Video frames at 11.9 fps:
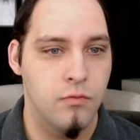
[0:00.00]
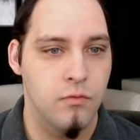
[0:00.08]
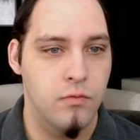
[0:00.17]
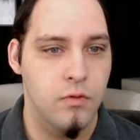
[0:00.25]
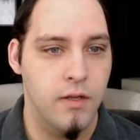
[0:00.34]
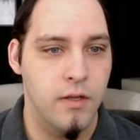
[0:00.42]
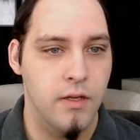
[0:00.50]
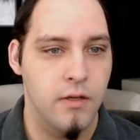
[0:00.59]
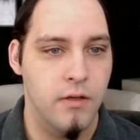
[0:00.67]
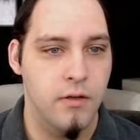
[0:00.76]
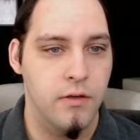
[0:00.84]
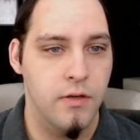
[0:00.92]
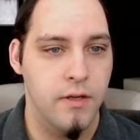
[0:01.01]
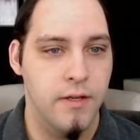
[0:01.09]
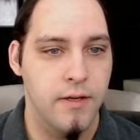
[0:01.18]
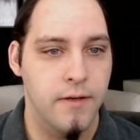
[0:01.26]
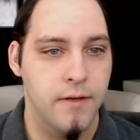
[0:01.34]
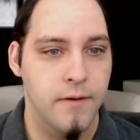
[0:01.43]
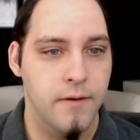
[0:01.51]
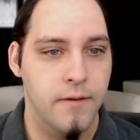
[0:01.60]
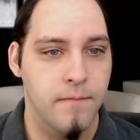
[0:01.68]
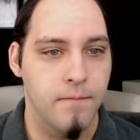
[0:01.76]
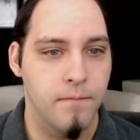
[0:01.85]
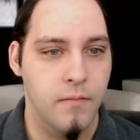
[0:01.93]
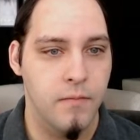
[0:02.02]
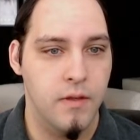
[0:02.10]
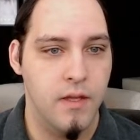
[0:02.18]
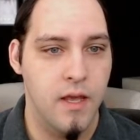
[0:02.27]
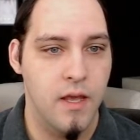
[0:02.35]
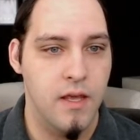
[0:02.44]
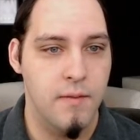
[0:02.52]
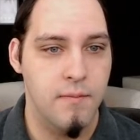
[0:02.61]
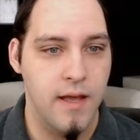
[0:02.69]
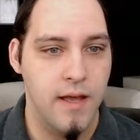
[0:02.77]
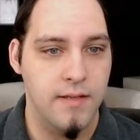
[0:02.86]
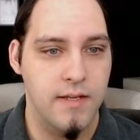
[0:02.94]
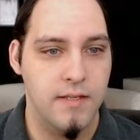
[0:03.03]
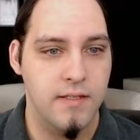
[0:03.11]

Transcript: Not here, not here. Game, assets,